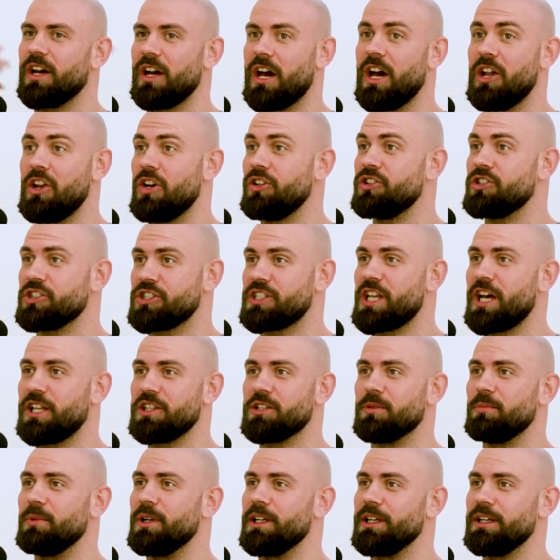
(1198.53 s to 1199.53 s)
And
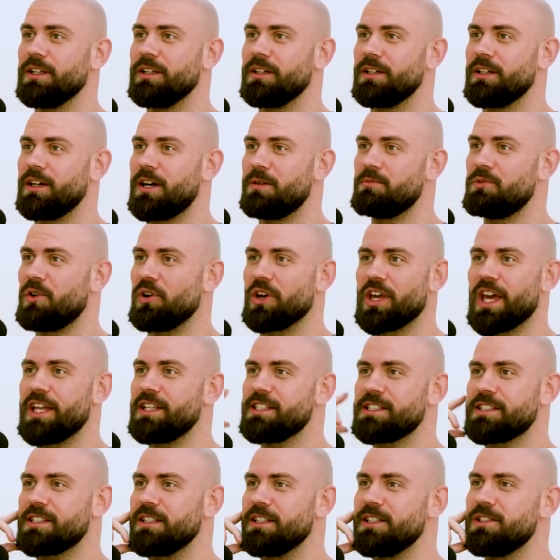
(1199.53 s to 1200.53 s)
understandably, I'm not
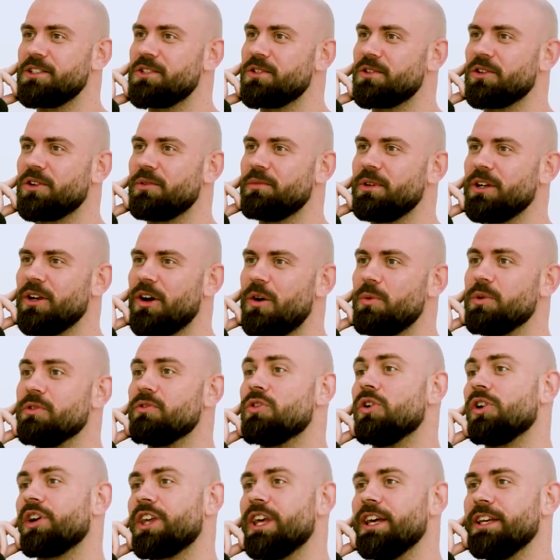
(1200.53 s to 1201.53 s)
against it. Do you know what I mean? Oh, we've
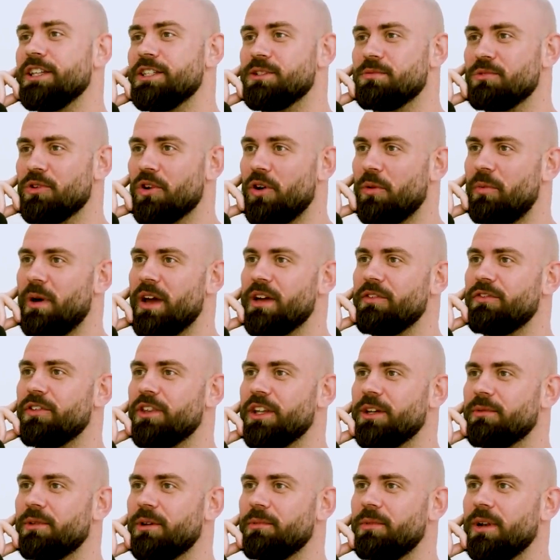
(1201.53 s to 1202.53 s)
got kids, we've got to pay for
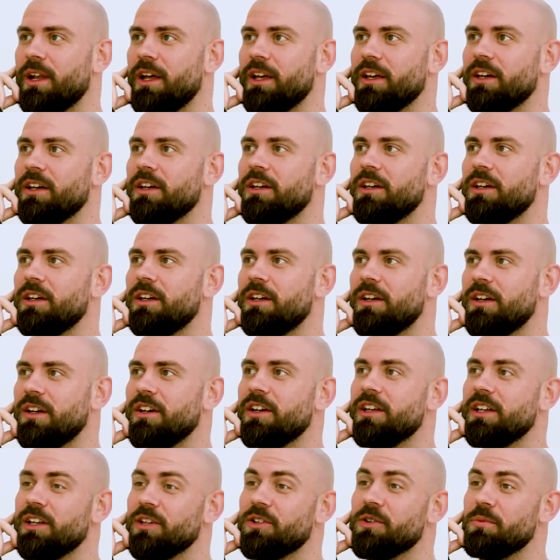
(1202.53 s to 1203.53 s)
them. I'd be like, oh
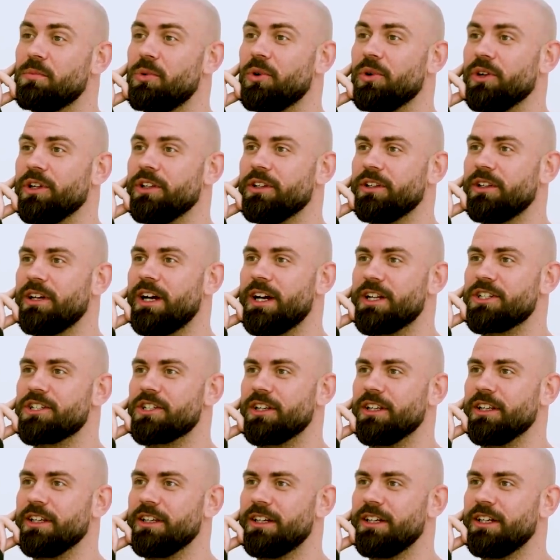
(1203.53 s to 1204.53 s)
yeah, good point,
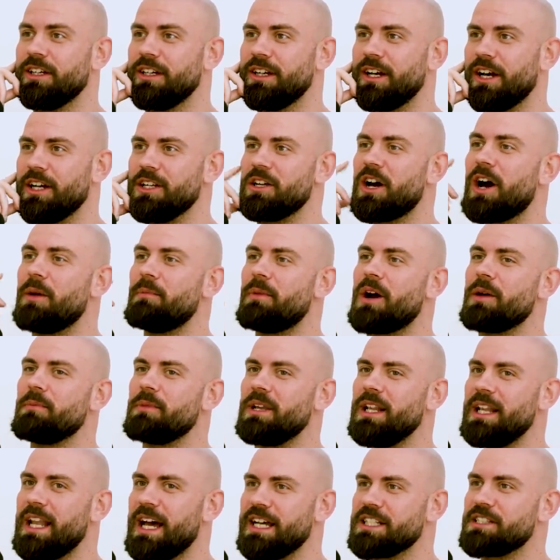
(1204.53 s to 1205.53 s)
actually and it, I might be
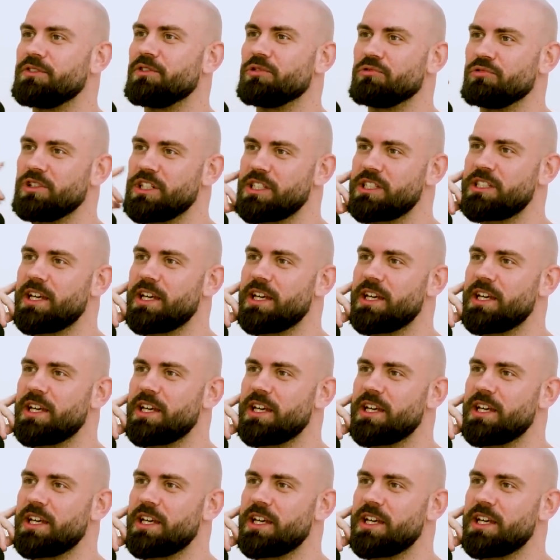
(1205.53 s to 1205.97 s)
less of a risk